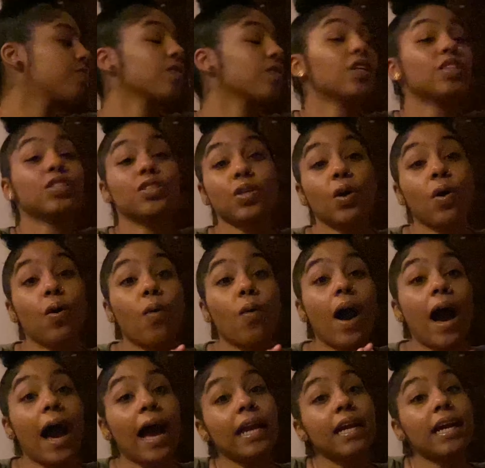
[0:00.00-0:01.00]
So
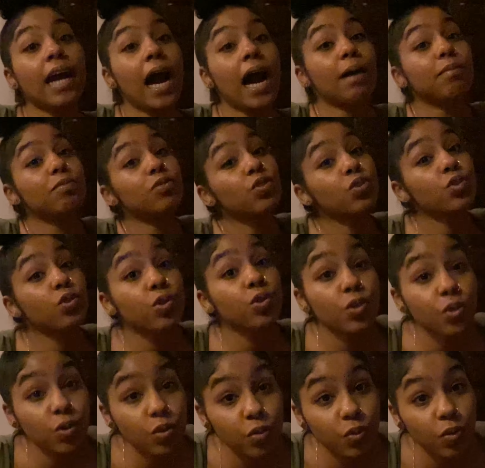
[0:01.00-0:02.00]
I copped
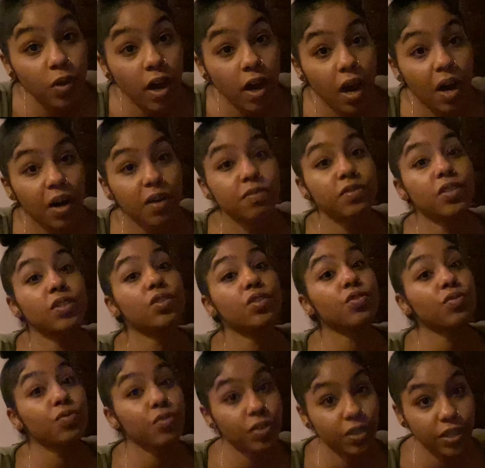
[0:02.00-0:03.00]
2 of the
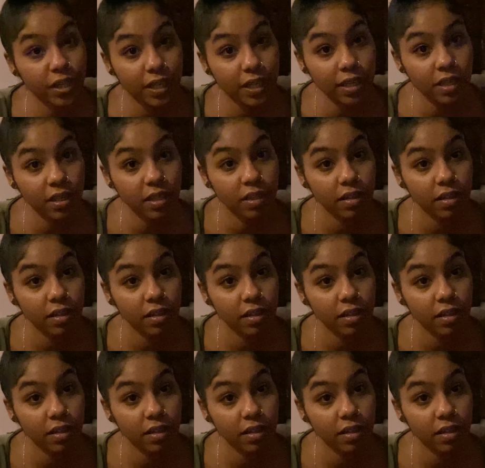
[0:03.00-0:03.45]
3